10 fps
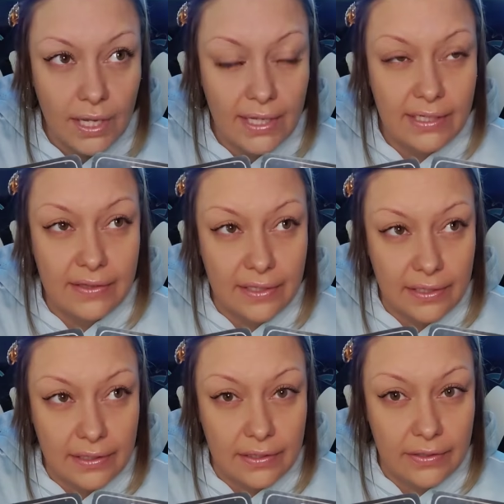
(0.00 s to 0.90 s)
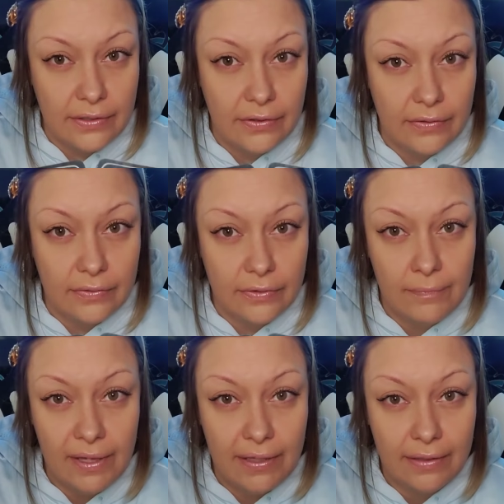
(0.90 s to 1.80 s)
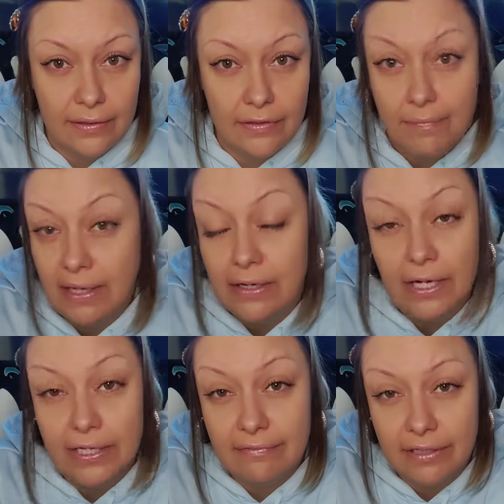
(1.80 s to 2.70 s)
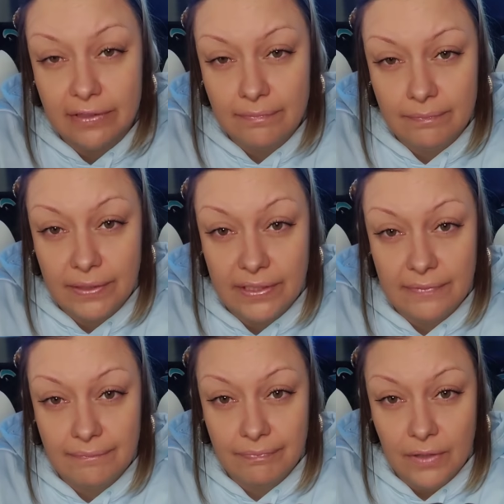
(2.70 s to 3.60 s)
anything, you know? You may you may not even, but